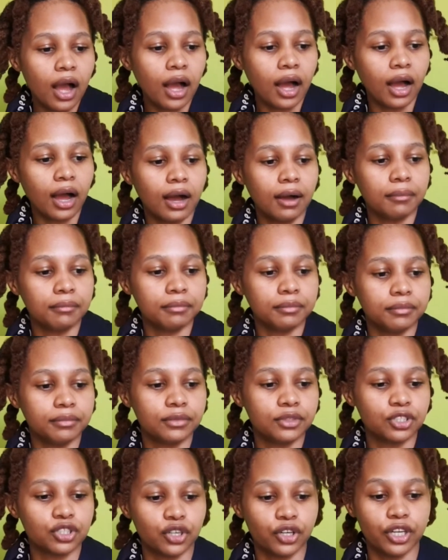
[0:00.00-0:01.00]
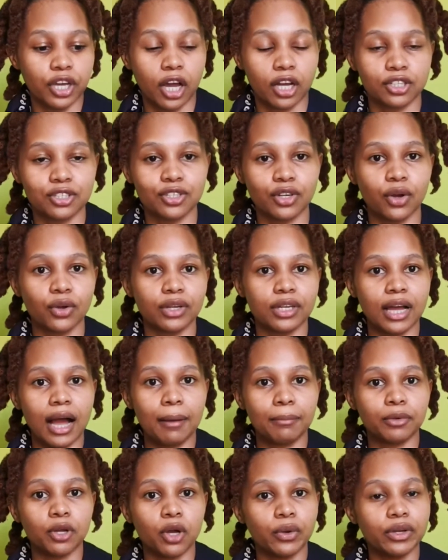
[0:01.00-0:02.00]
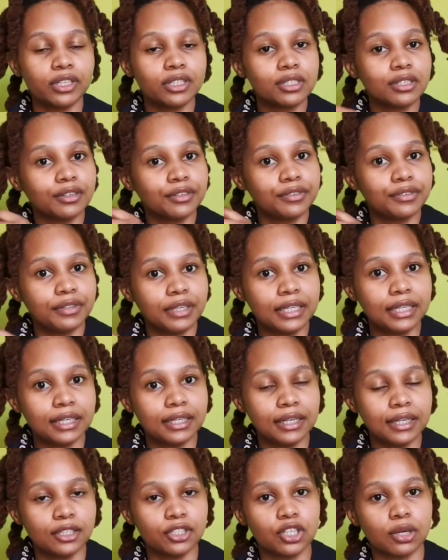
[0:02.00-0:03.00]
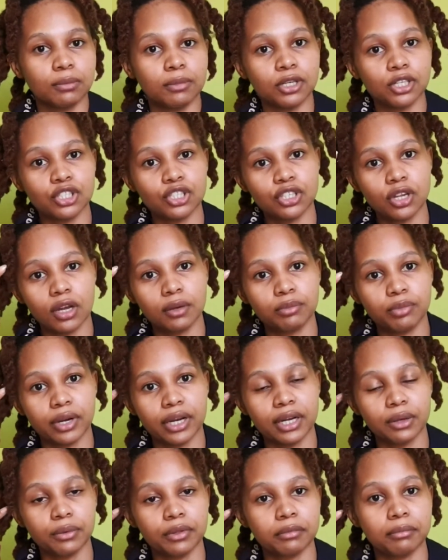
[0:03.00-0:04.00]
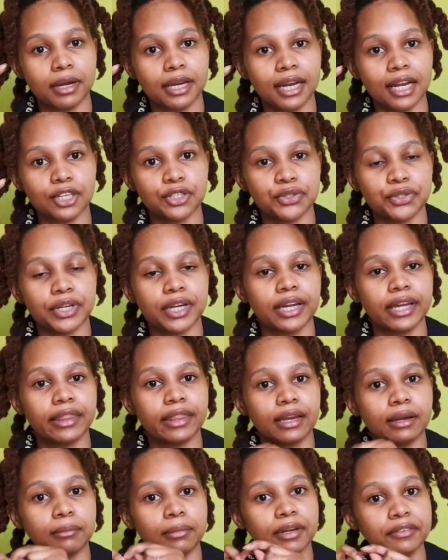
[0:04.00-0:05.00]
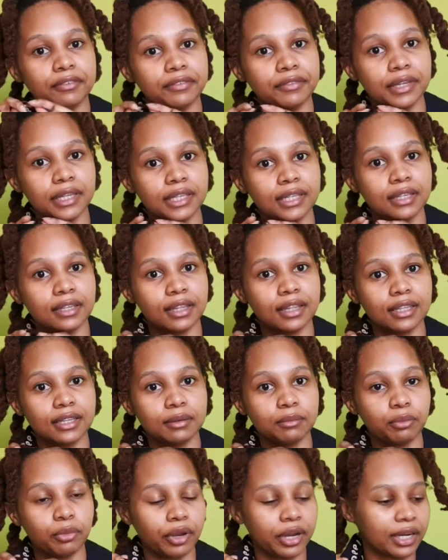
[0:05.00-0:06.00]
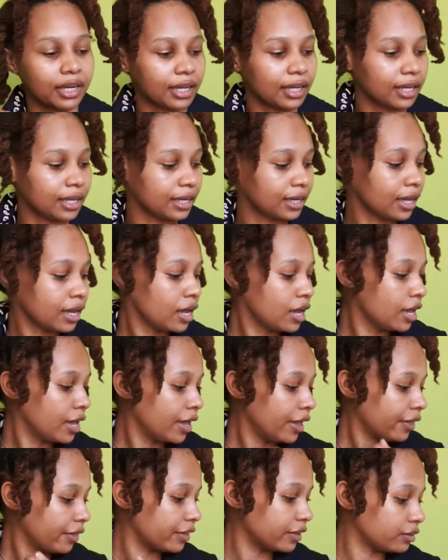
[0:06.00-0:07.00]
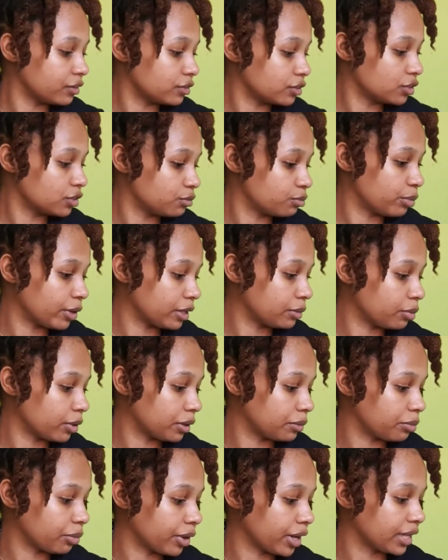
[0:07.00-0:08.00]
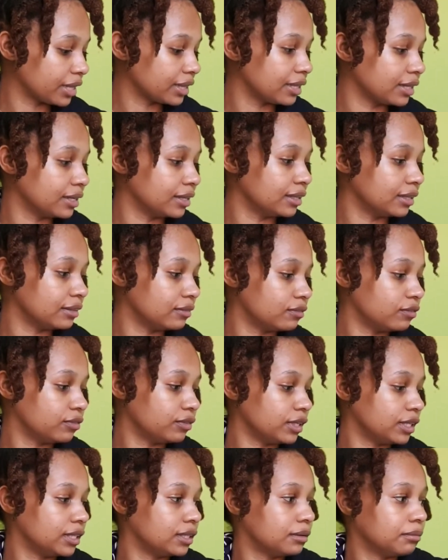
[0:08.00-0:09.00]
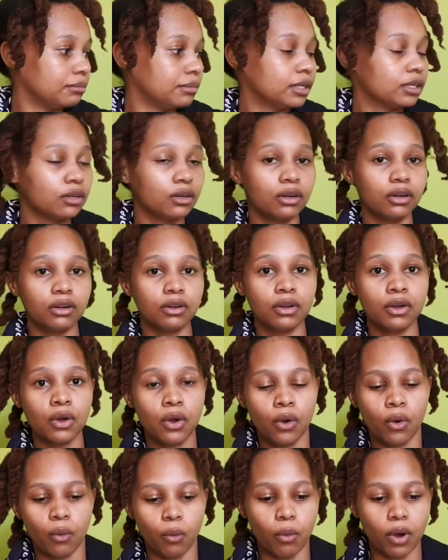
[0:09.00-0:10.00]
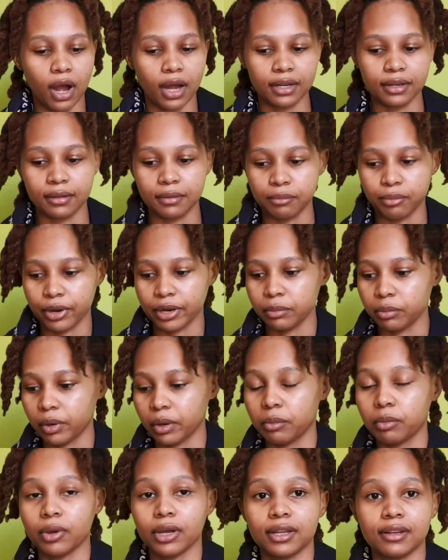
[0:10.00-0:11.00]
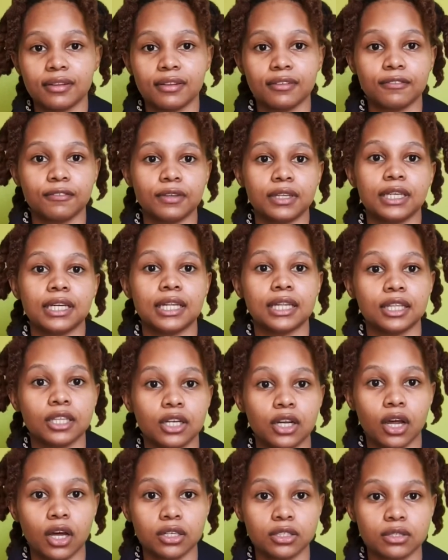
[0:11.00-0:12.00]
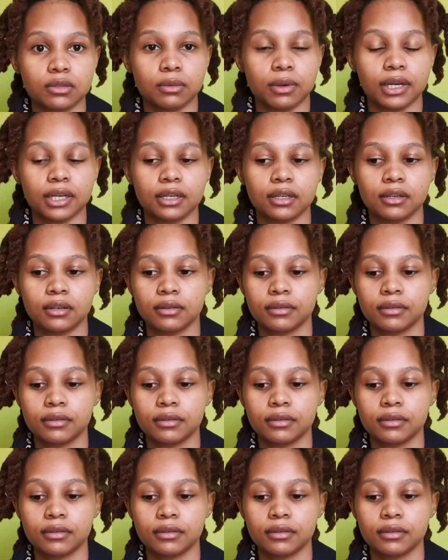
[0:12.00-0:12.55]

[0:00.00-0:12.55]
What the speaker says: So I'm going to feed it in. So I'm going to start braiding with my natural hair, then I'm going to feed the thin braid in, then braid, then feed the middle one, and braid, and then feed in the last one.